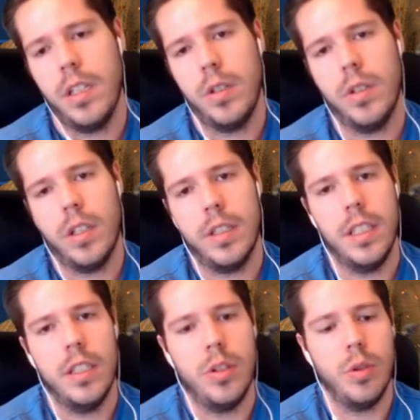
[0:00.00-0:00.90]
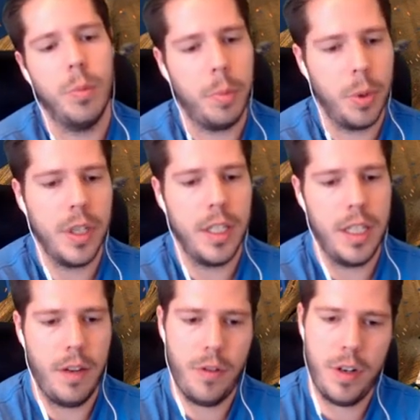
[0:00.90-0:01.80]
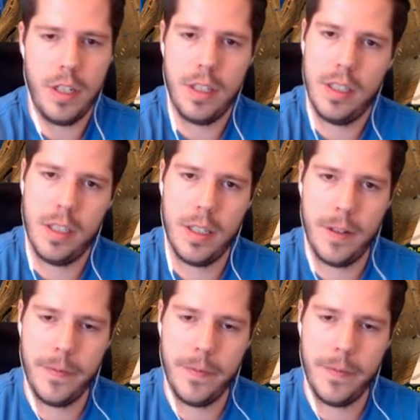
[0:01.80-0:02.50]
to continue to put in the effort.